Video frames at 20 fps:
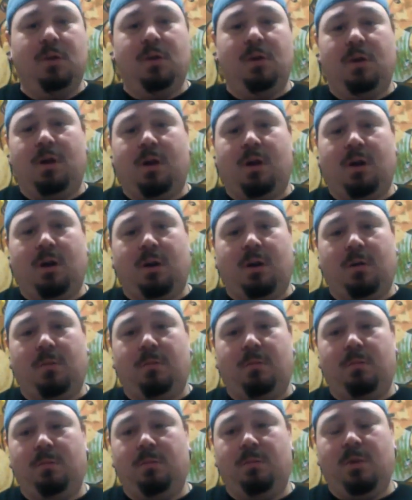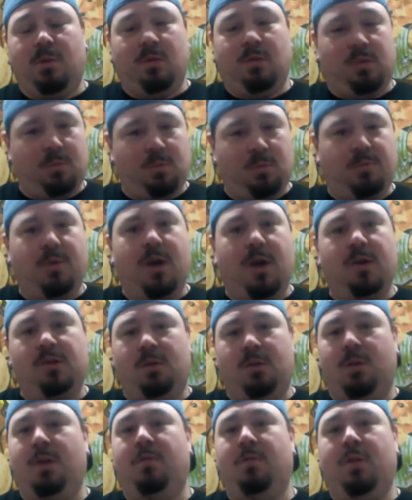You know, some fries
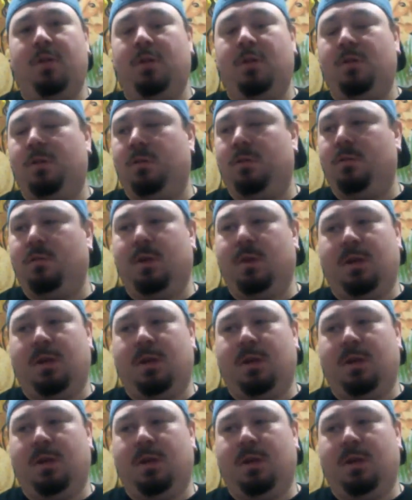and gravy there too,